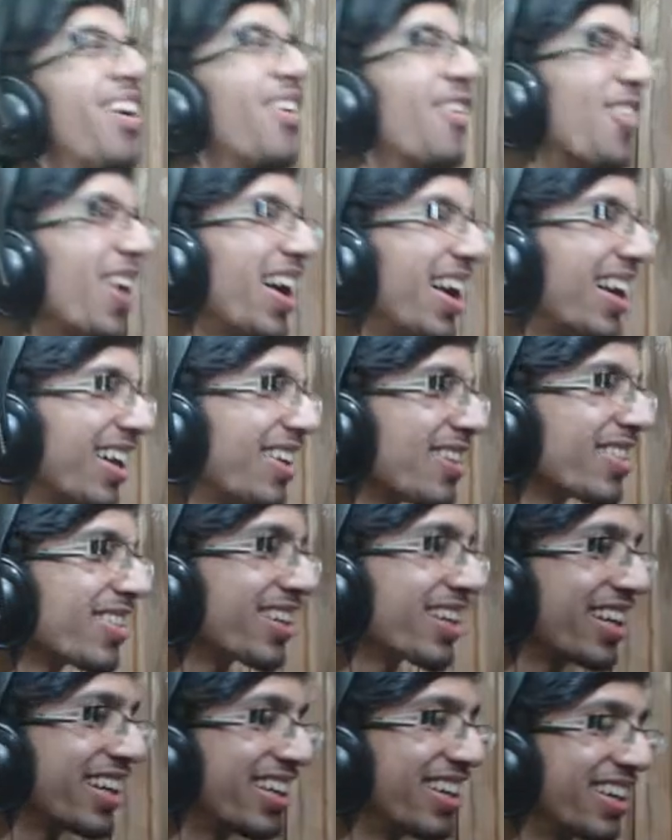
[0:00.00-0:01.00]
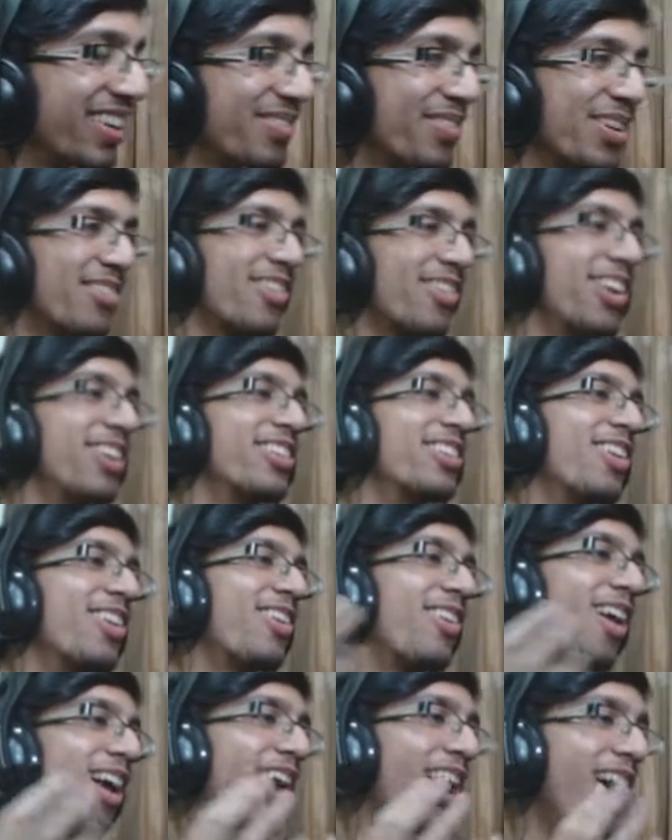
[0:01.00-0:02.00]
What, are you kidding me right
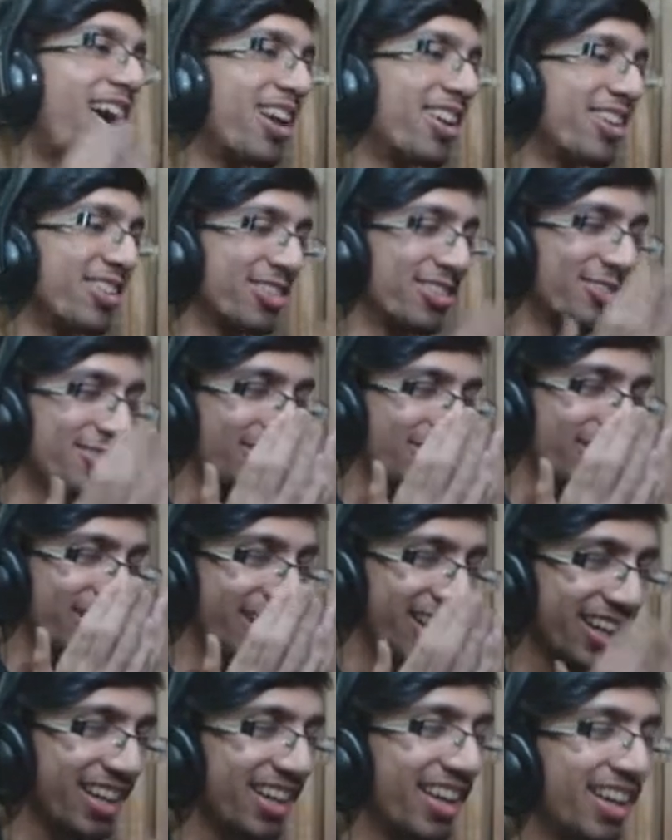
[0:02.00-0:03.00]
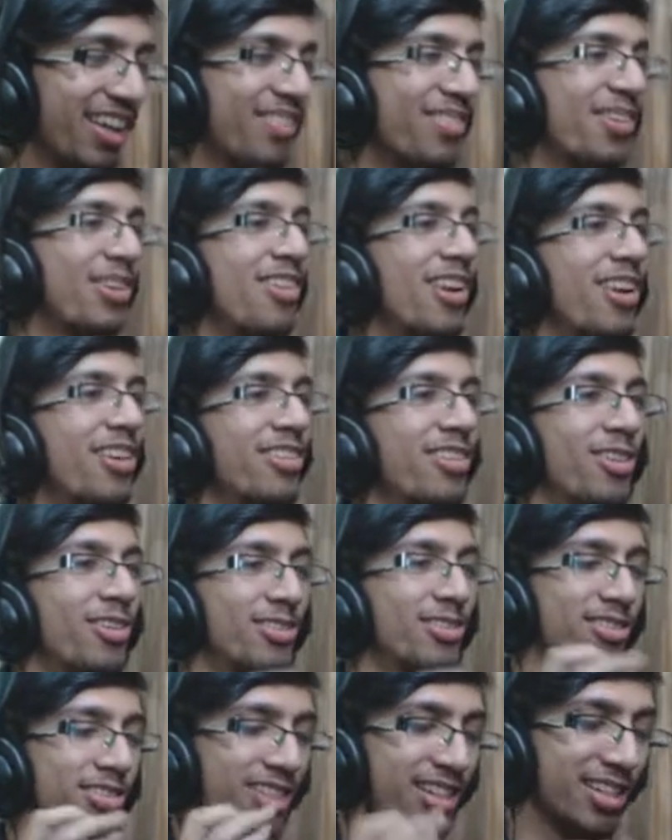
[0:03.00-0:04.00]
now? Are you kidding me right
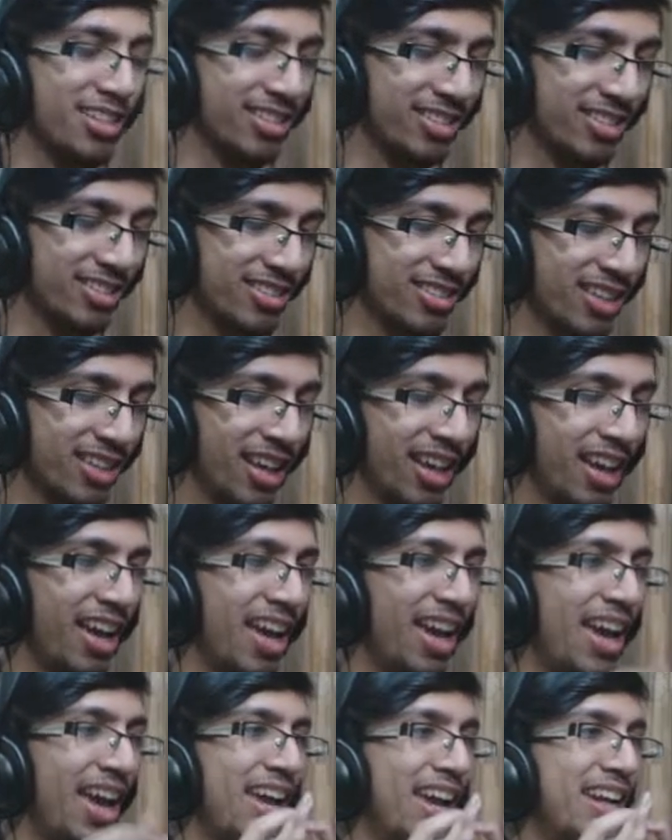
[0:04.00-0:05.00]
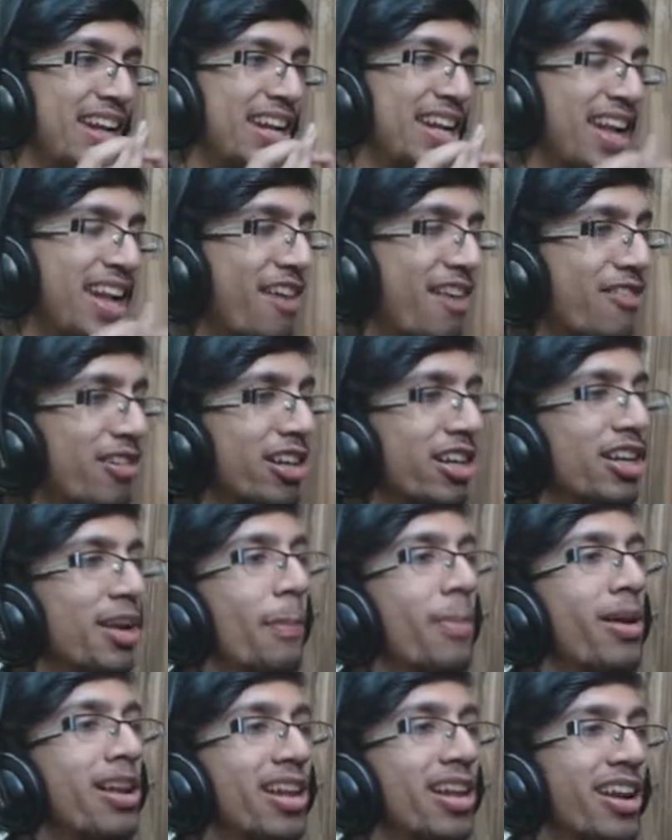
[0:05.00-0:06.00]
now? This never in
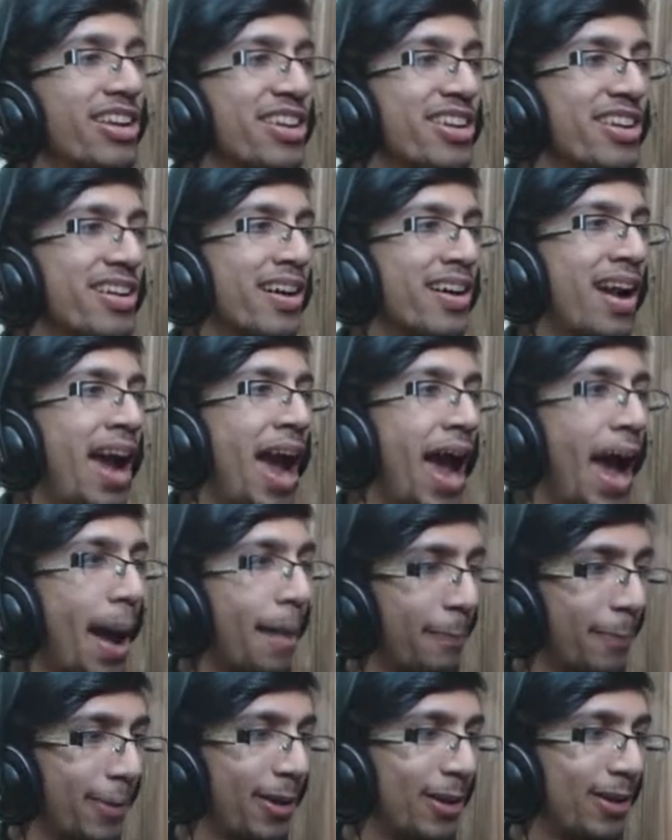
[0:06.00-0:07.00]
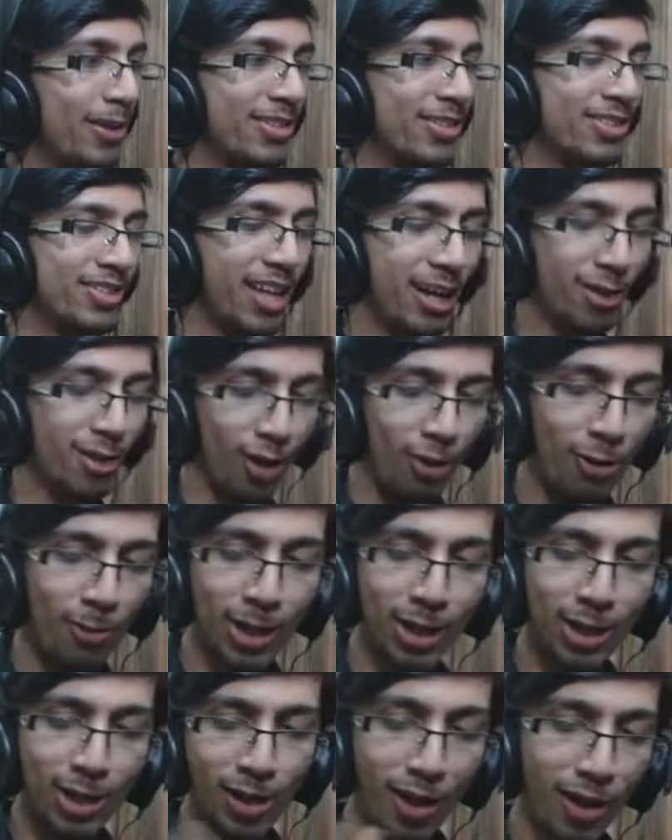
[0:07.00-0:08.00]
a million years happens that, oh
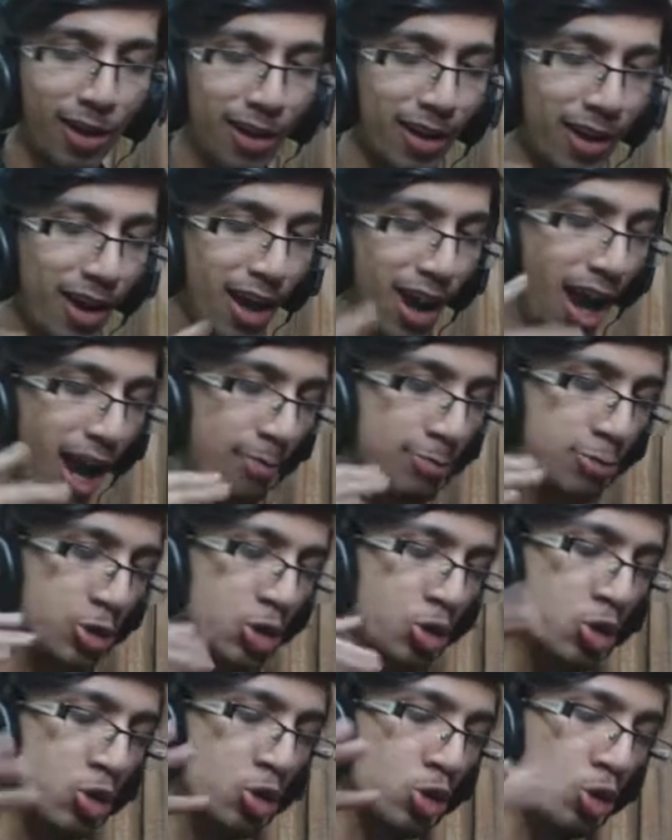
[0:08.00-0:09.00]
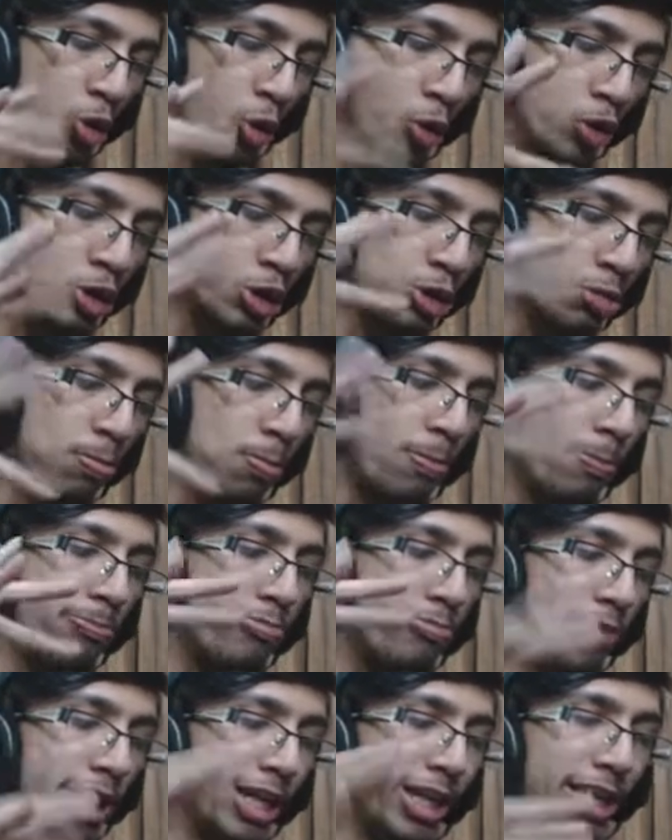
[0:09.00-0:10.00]
my god, I'm so
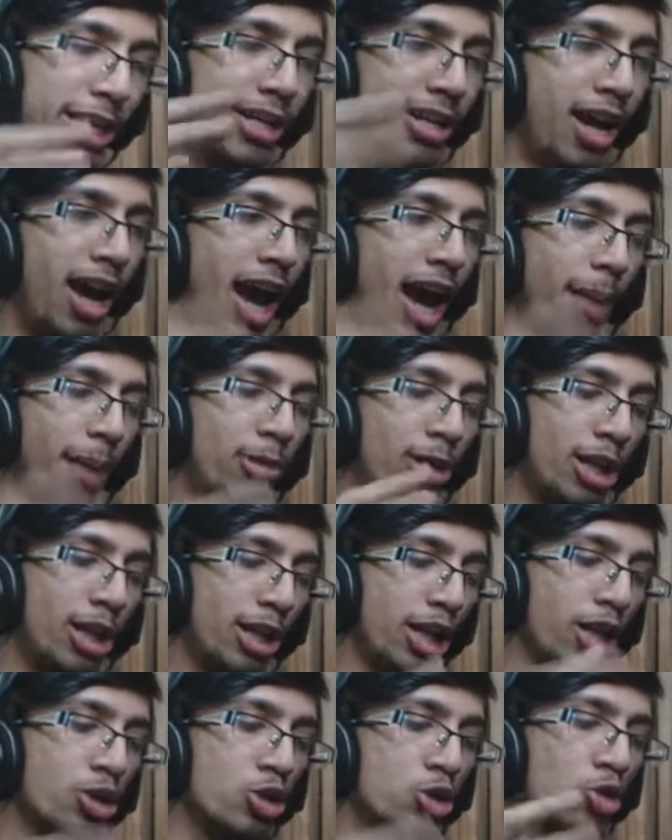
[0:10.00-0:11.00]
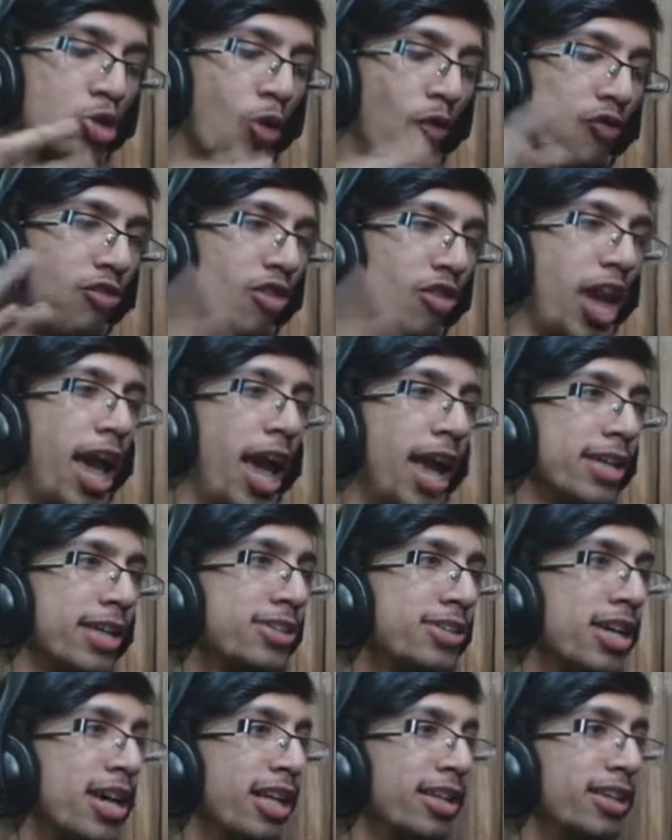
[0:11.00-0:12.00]
speed, I'm clicking so
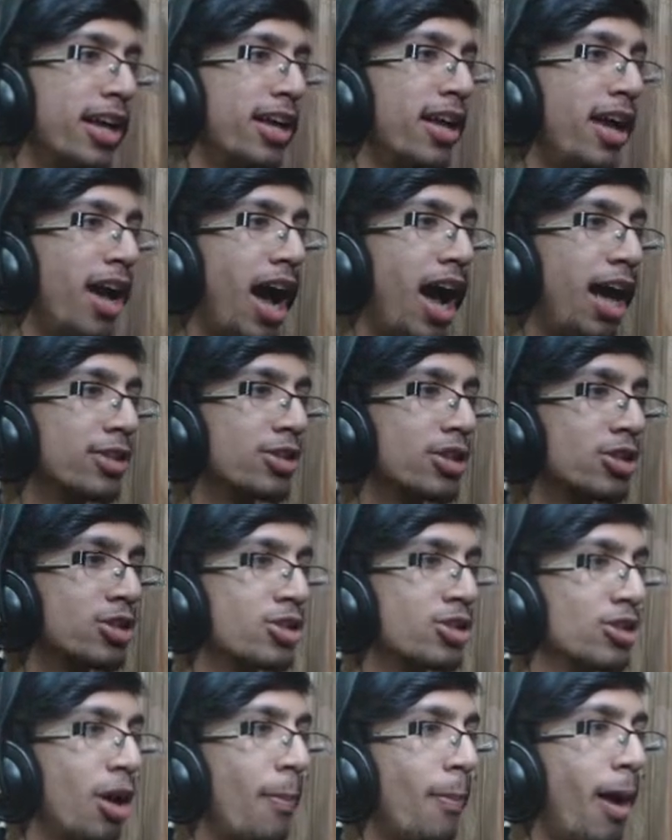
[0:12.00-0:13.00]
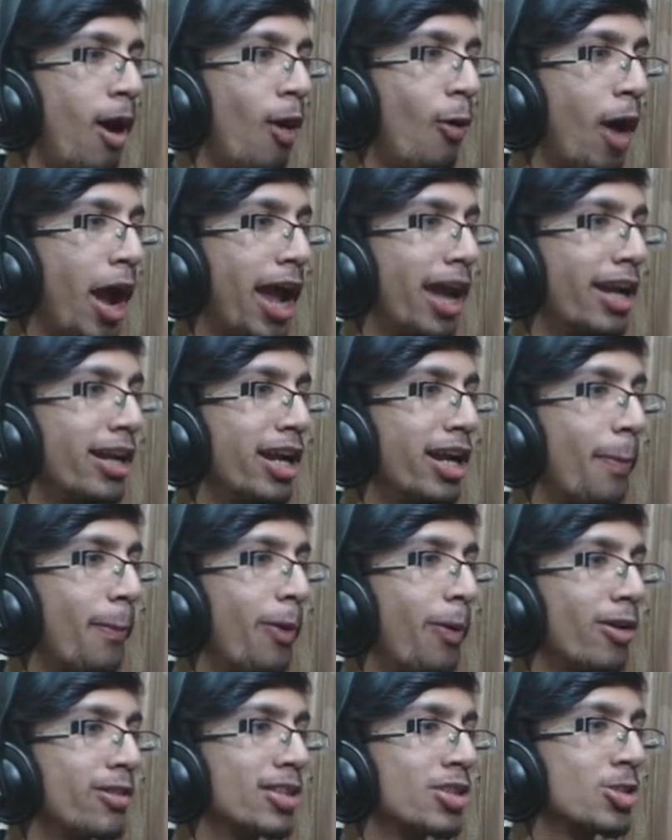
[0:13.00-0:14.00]
fast that I just somehow ended
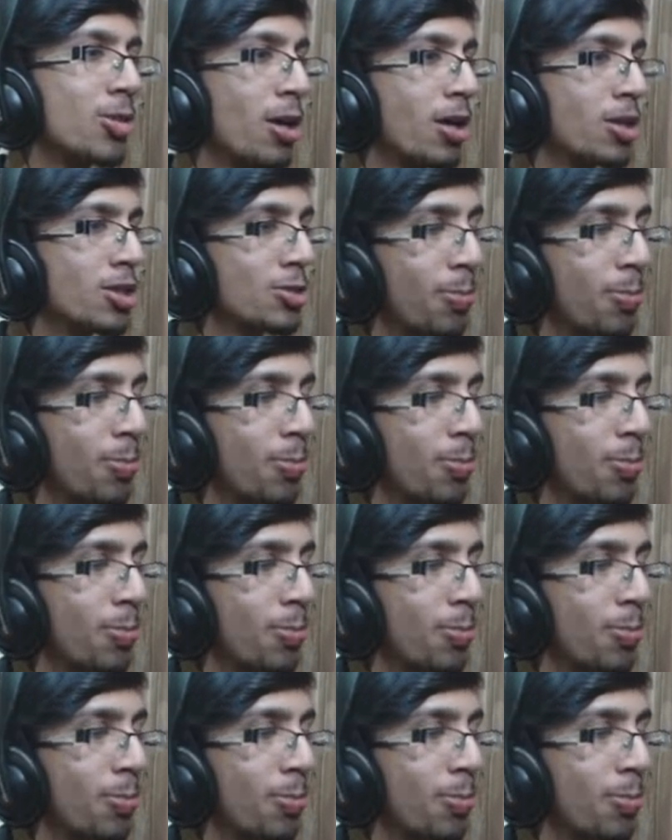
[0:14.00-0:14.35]
up on this